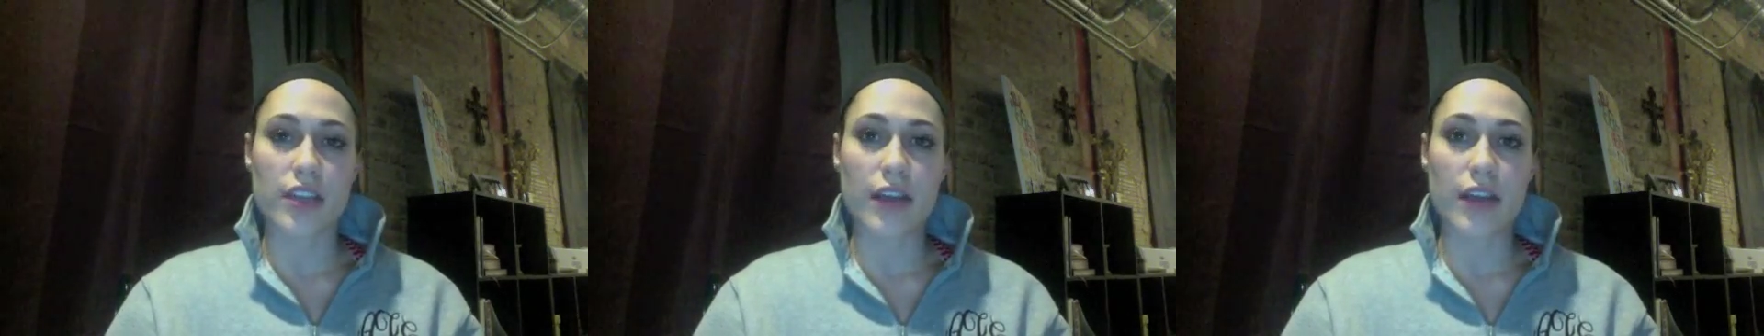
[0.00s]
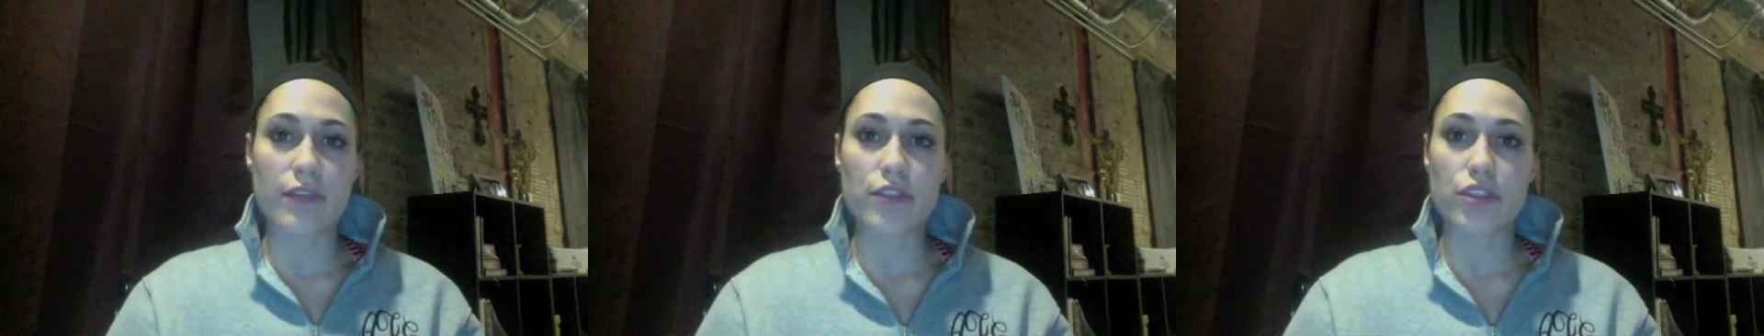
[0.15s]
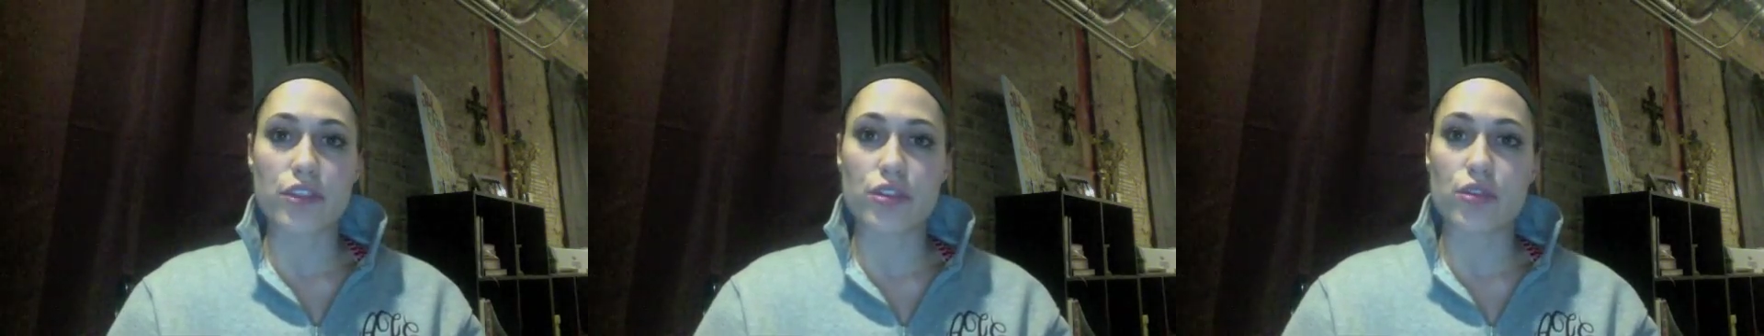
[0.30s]

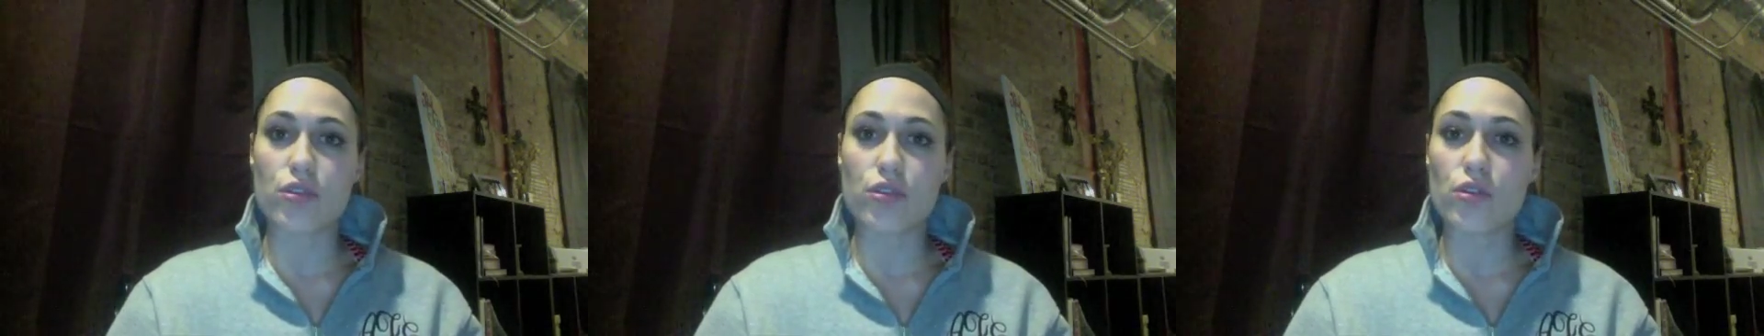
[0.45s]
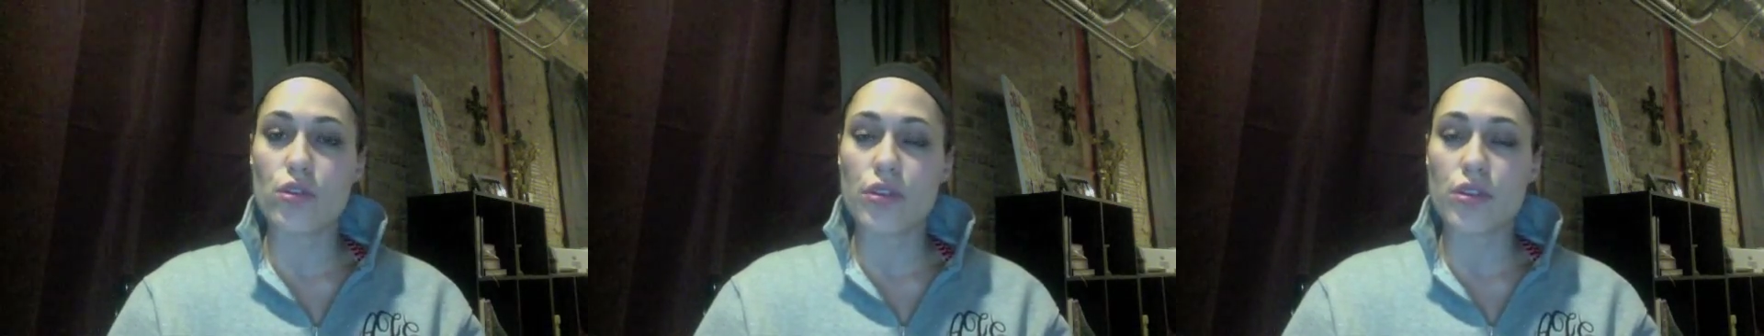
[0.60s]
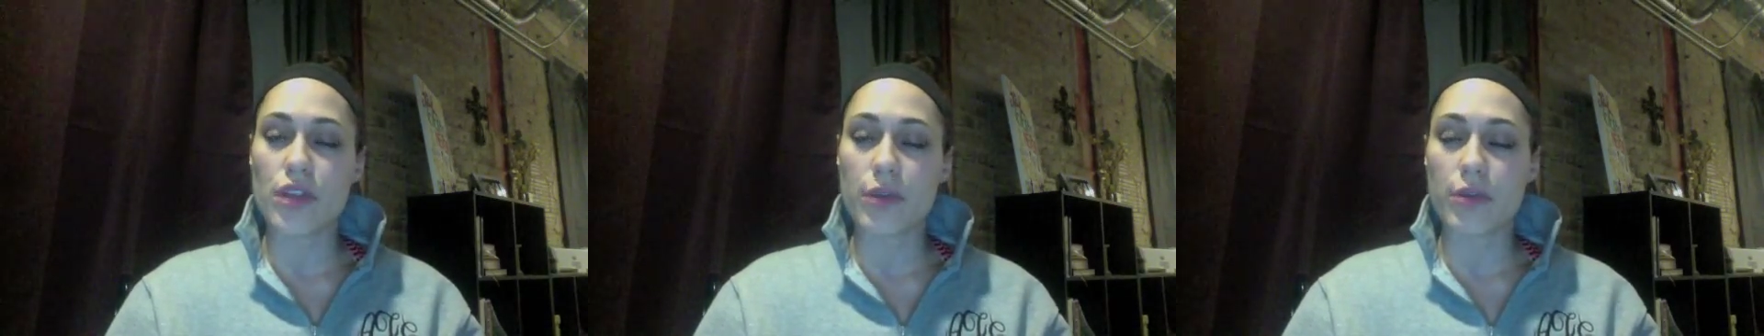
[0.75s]
After
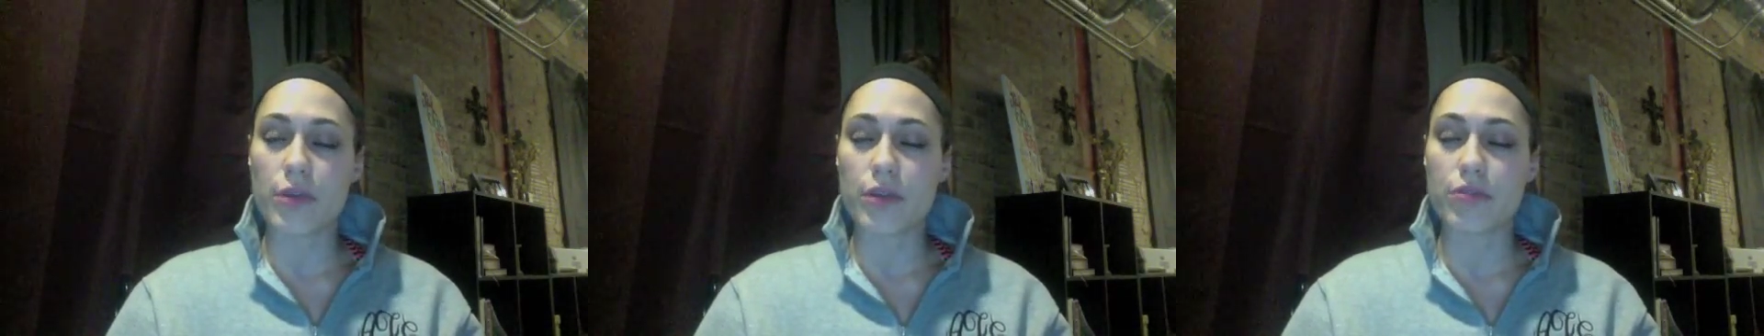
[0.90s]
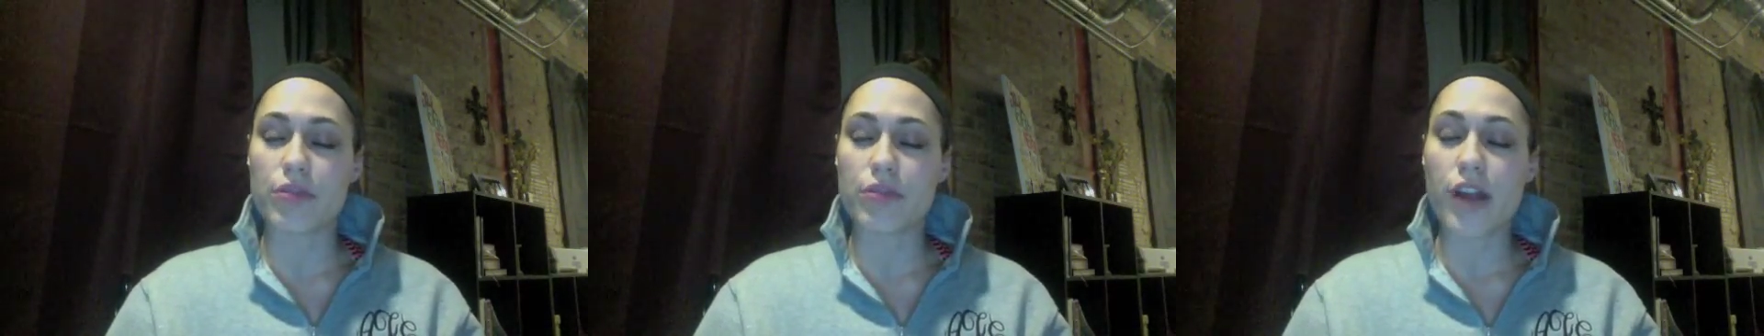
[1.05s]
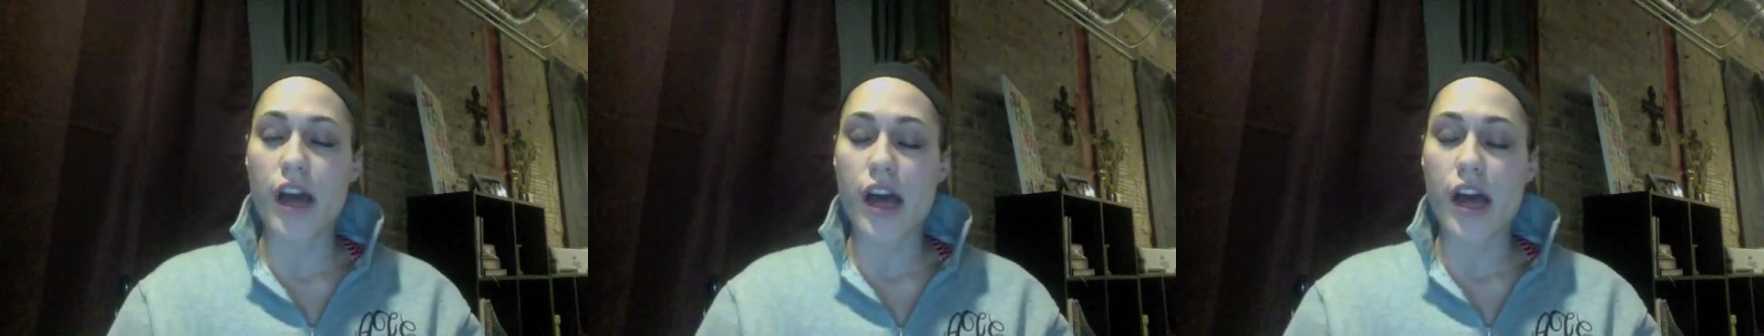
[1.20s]
school, they
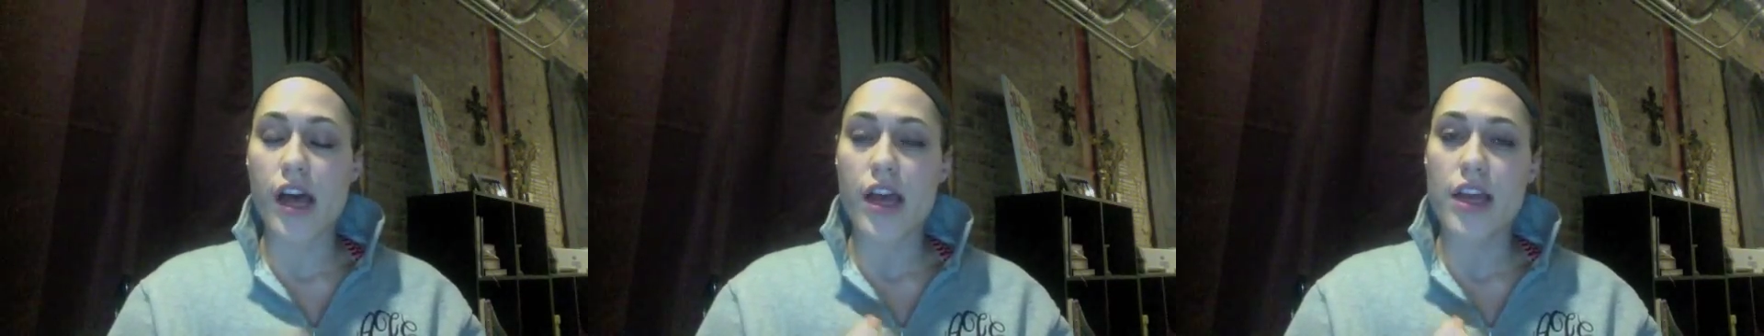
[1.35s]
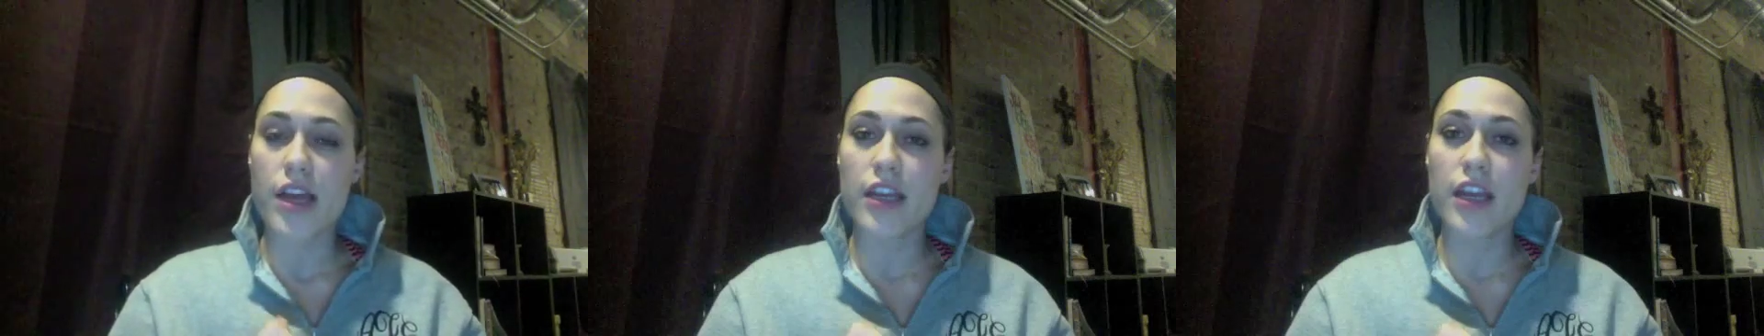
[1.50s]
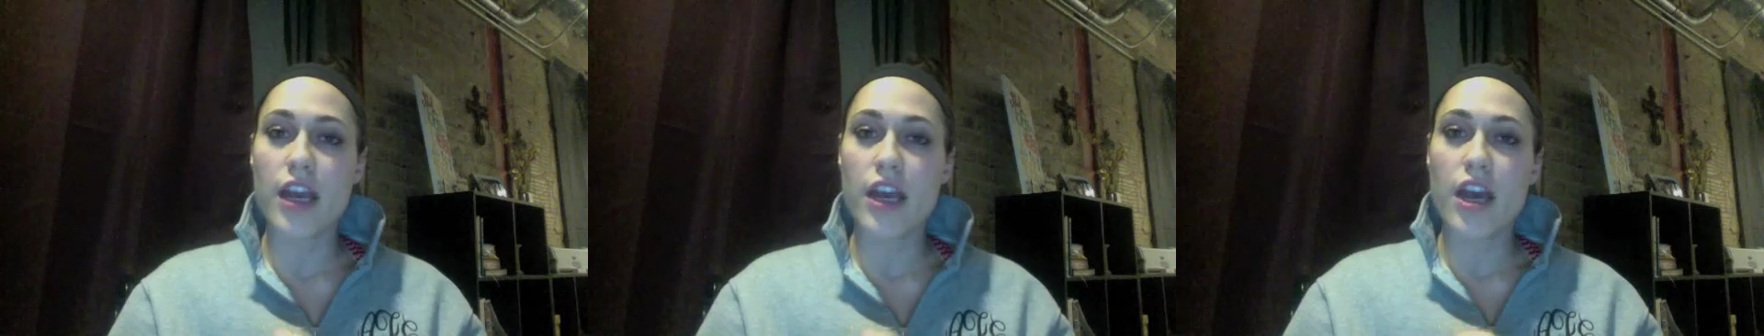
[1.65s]
would
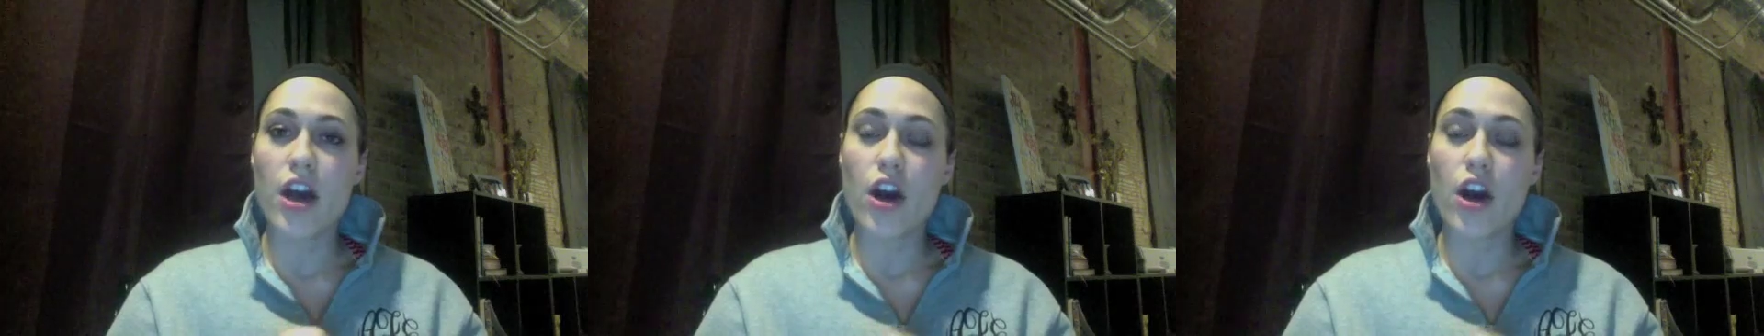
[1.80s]
run